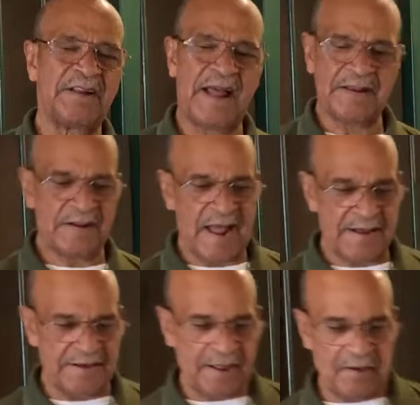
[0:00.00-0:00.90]
I do
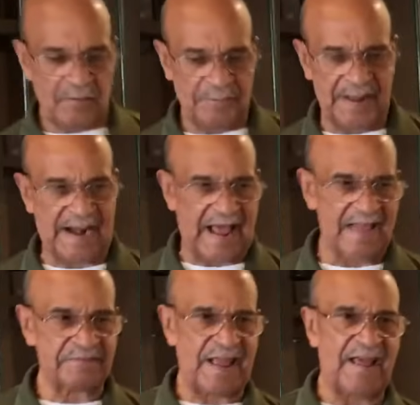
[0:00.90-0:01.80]
not know, but
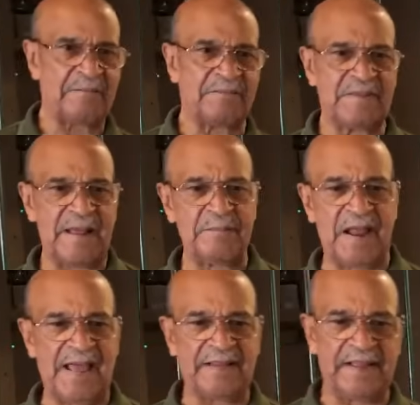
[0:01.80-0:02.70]
I'm
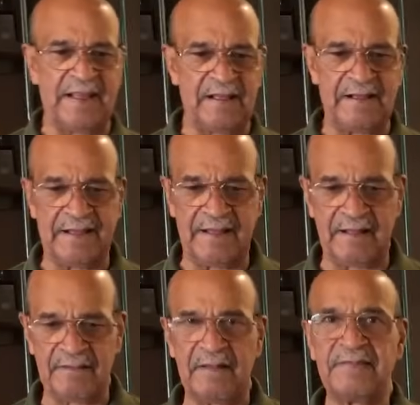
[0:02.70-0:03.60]
like
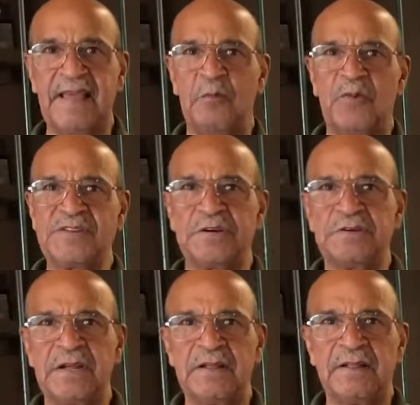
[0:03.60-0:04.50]
that
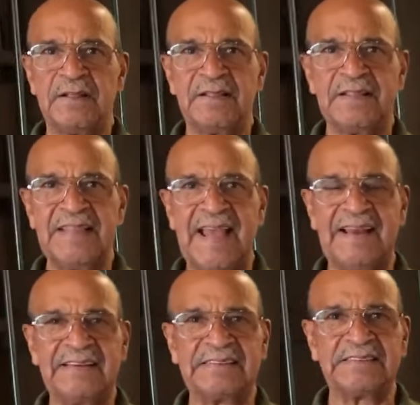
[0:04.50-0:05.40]
wizard
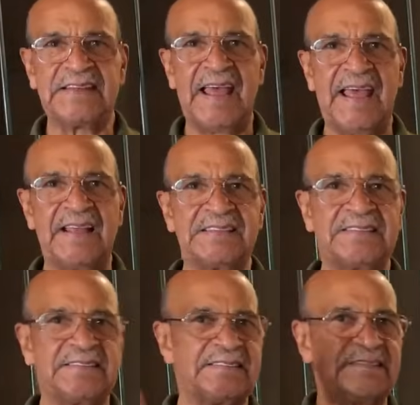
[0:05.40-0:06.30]
that
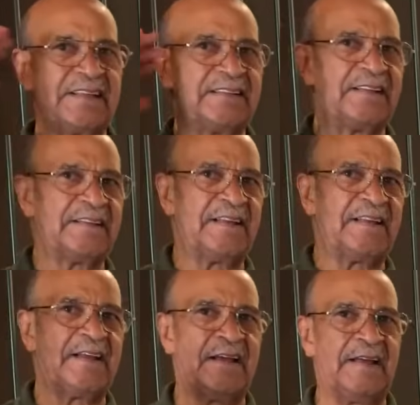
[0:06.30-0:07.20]
has
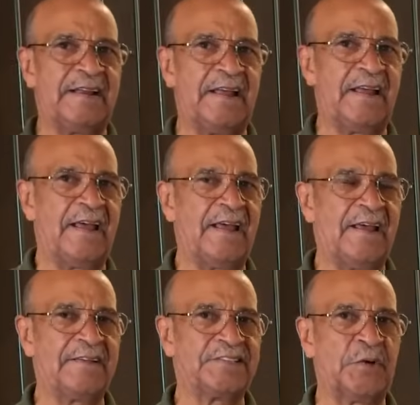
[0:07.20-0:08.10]

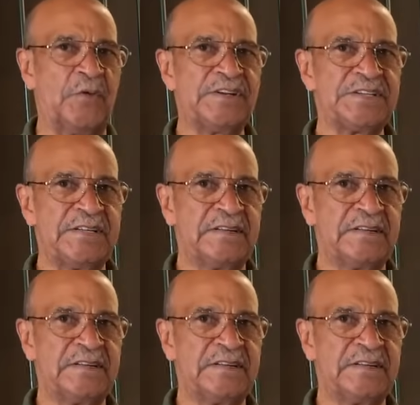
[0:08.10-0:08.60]
a source.